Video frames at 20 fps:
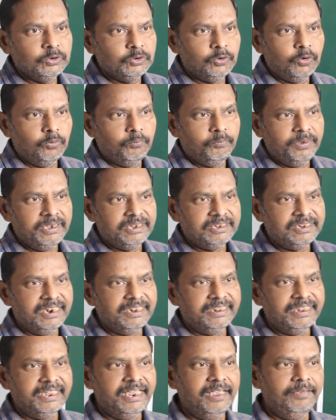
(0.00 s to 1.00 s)
So, based
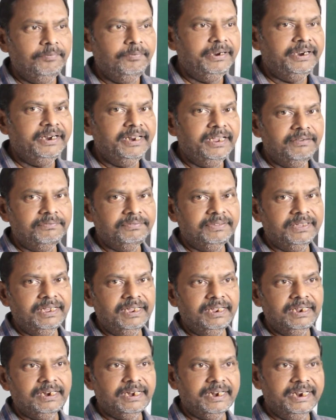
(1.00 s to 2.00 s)
on the ability of
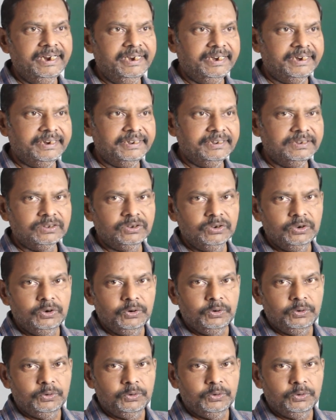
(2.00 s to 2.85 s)
the light rays